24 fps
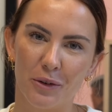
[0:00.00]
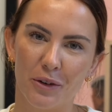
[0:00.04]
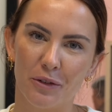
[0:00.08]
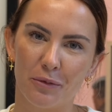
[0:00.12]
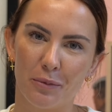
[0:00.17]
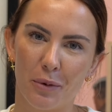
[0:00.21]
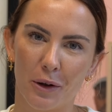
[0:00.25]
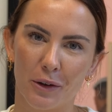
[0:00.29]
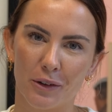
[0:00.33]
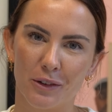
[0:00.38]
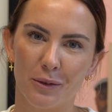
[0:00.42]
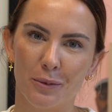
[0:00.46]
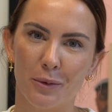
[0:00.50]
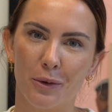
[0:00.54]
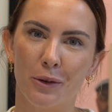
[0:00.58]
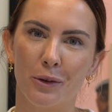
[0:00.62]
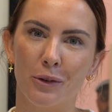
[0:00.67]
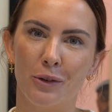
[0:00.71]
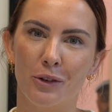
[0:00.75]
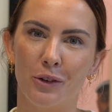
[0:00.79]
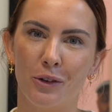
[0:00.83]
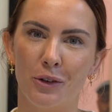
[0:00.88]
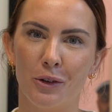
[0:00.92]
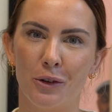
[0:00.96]
if possible,
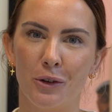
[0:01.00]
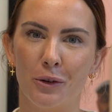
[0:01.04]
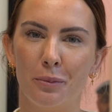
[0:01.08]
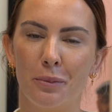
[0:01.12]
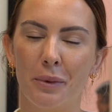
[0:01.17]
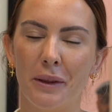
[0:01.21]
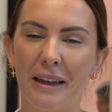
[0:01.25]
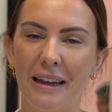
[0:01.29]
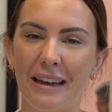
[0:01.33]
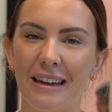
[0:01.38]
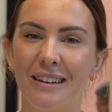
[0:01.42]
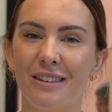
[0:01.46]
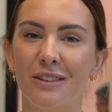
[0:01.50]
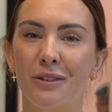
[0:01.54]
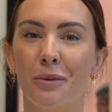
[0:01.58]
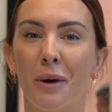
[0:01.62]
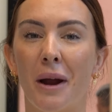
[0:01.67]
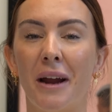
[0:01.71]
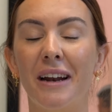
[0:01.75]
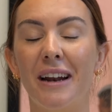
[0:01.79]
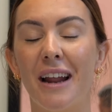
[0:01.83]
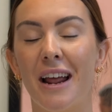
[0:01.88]
to please rate